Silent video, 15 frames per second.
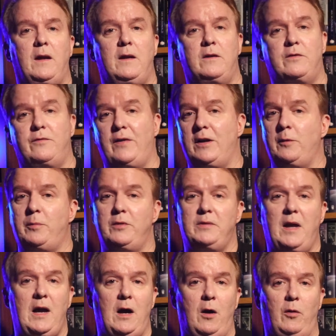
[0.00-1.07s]
is available
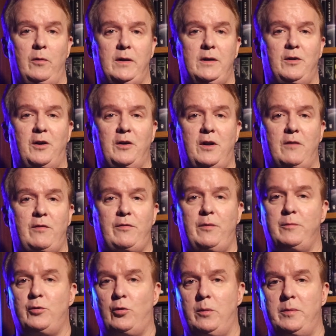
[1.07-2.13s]
now in hardcover
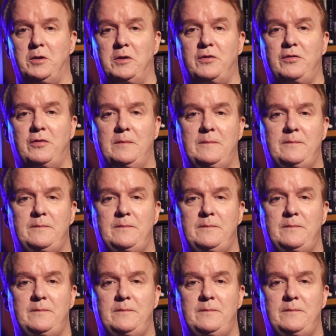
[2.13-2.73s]
from Tor Books.